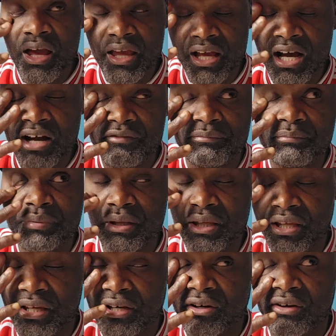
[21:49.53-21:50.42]
you have
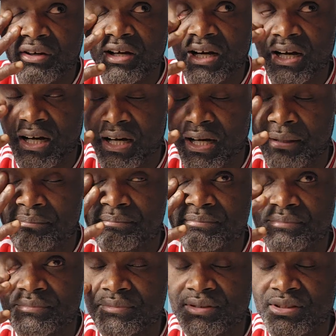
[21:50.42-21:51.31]
peer
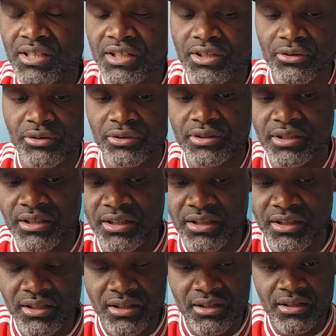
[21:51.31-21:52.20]

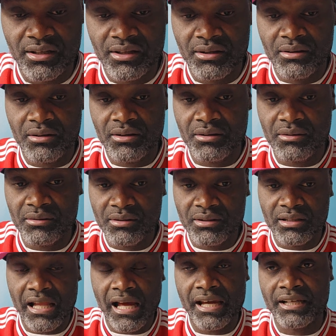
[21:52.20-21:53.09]
security
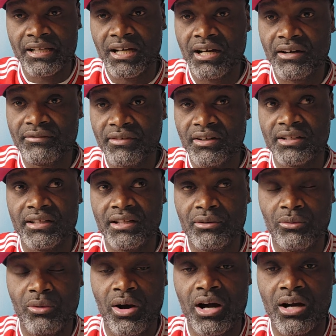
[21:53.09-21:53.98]
line off, and
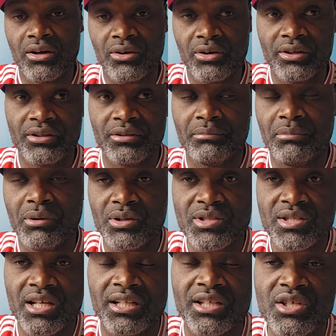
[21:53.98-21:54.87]
they walk or in the
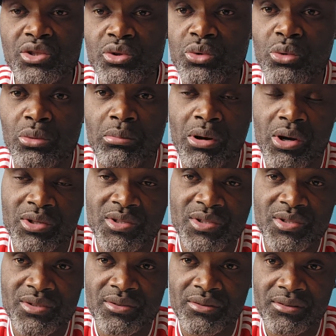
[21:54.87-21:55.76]
bus, and it's two
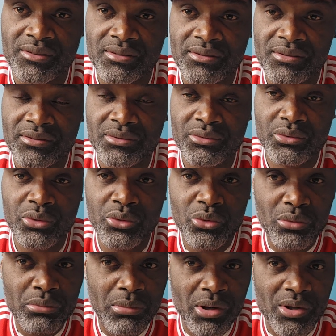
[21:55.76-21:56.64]

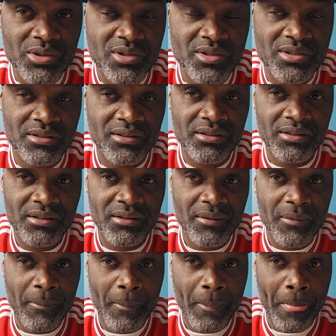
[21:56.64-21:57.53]
bus
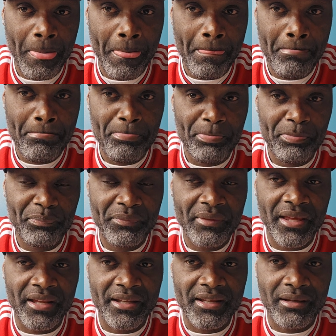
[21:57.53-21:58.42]

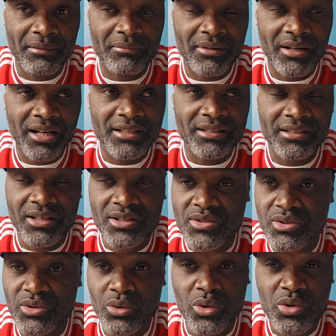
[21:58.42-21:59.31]
take them, and
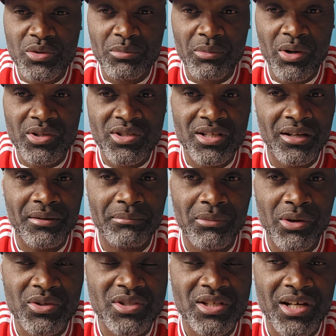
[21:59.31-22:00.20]
those bus
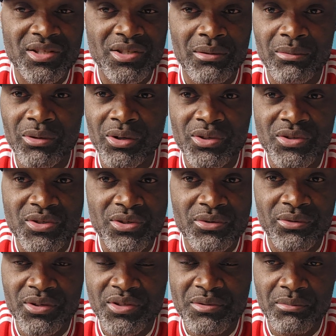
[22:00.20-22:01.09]
are some
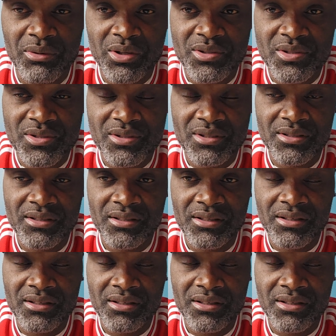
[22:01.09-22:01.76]
luxurious bus.